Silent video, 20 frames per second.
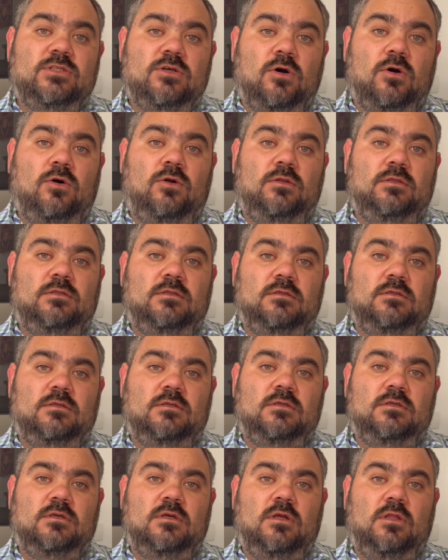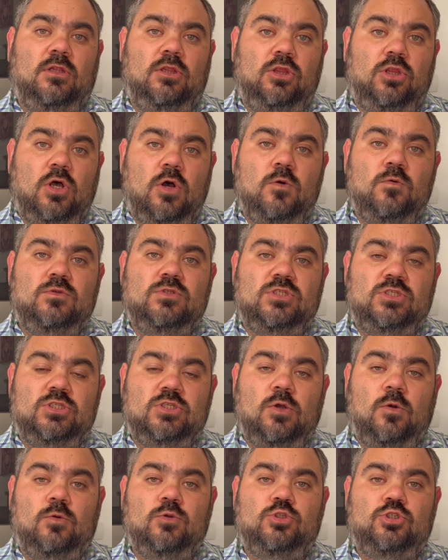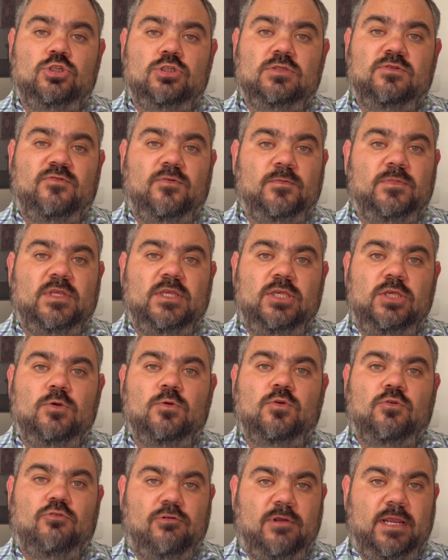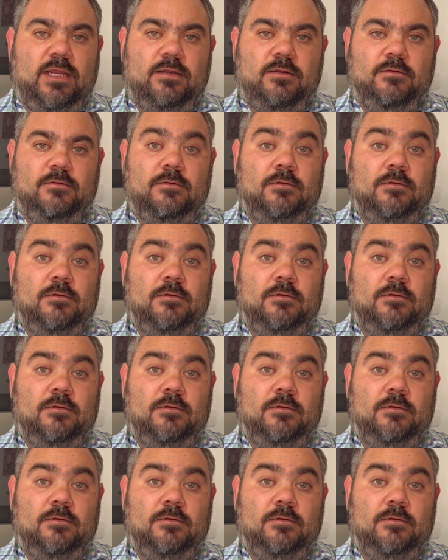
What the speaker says: old lone soldier from the Ukraine,